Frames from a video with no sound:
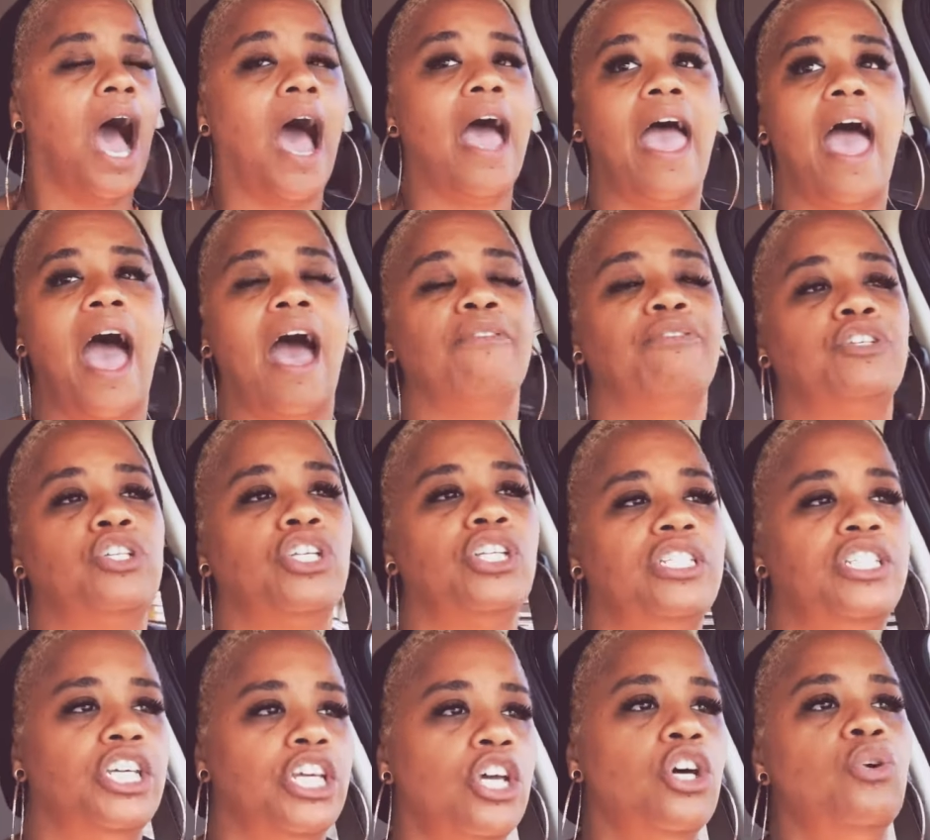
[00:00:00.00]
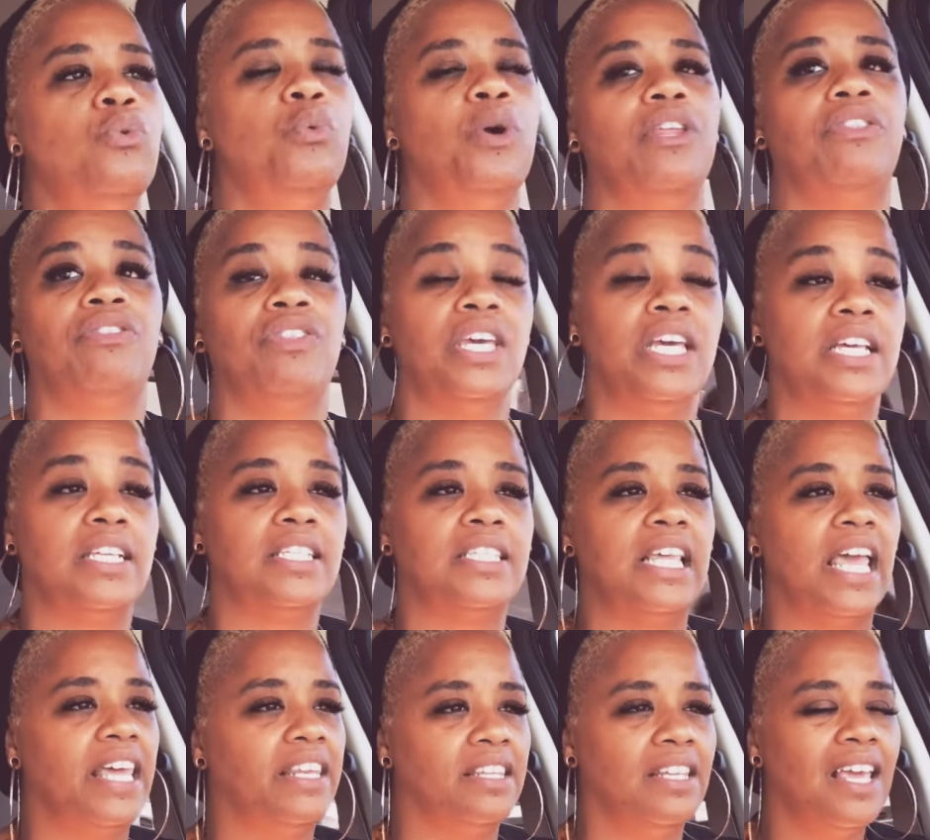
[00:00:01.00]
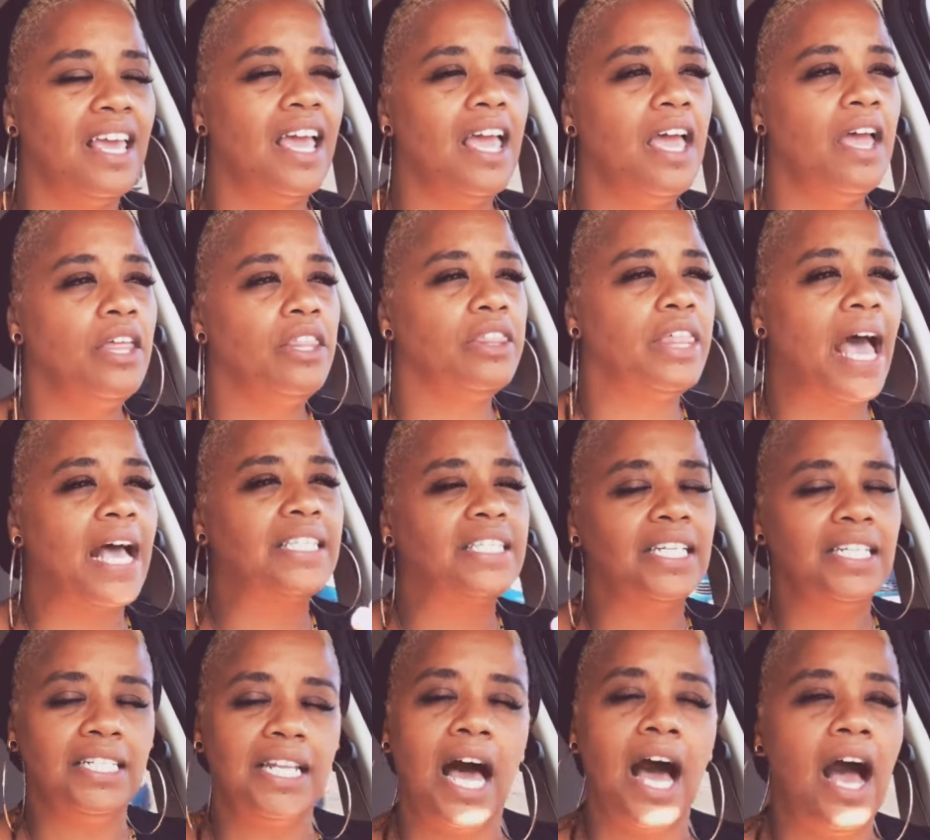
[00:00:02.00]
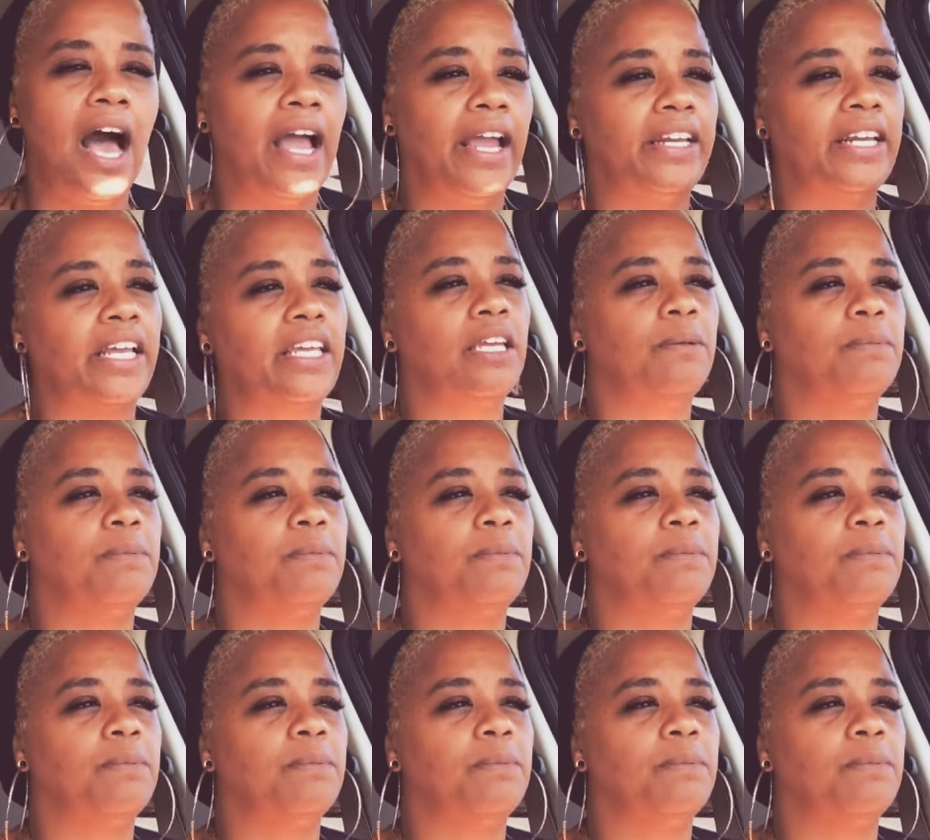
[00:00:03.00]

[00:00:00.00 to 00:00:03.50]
have to deal with this. And that's a lie. And I